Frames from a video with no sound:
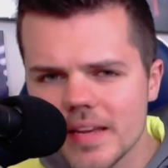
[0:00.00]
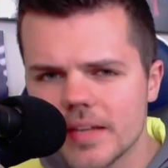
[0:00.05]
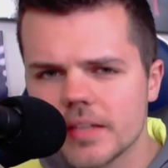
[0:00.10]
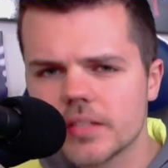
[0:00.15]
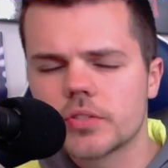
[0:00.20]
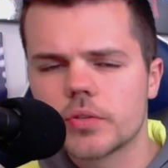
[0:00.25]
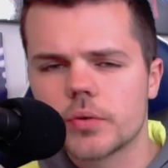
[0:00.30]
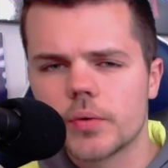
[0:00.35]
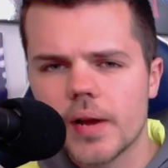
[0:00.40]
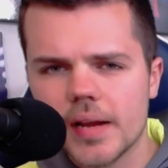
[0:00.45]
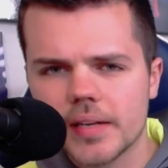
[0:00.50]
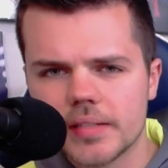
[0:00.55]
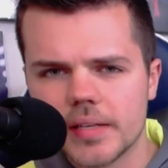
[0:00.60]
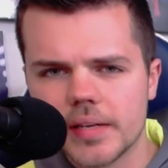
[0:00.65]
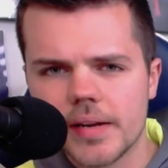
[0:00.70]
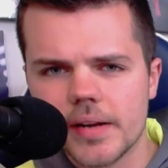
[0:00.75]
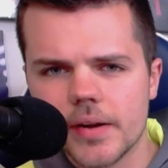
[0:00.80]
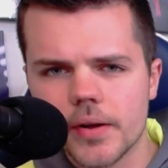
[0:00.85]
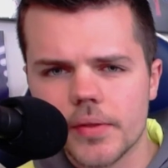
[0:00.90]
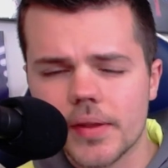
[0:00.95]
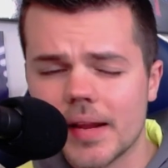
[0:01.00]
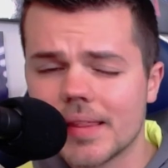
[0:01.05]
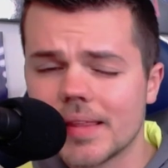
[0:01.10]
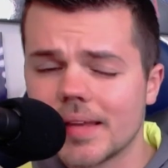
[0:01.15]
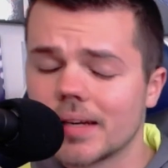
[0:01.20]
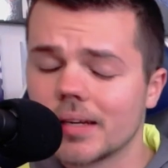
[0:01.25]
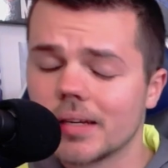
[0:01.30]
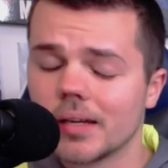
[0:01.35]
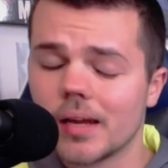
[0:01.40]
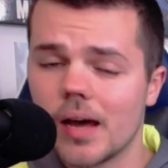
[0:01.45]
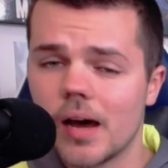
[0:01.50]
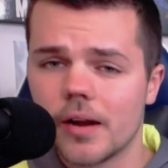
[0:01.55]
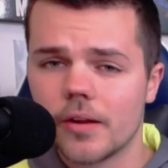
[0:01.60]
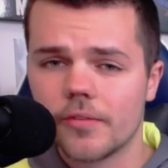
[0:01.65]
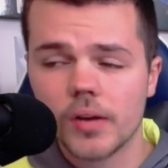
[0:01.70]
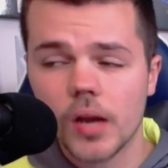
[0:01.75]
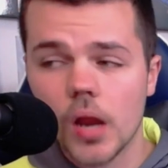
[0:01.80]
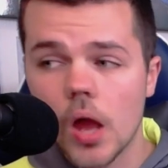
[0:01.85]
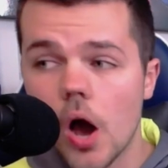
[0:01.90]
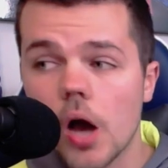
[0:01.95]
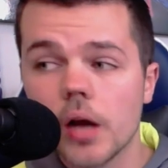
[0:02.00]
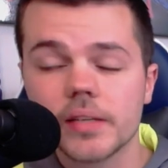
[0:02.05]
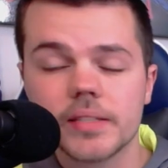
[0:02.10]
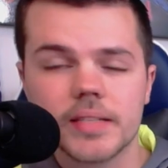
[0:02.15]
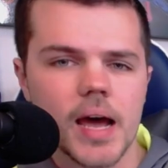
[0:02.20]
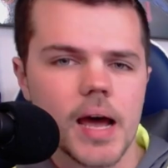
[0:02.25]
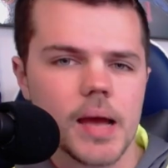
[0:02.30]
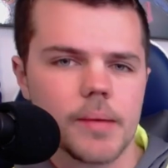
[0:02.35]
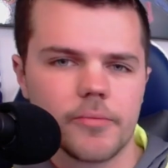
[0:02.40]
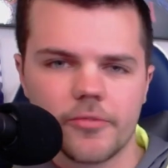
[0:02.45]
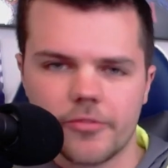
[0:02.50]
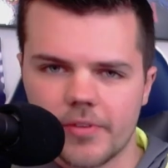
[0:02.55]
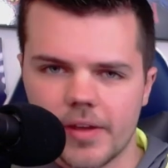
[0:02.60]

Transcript: Easter eggs in here that I think a lot of longtime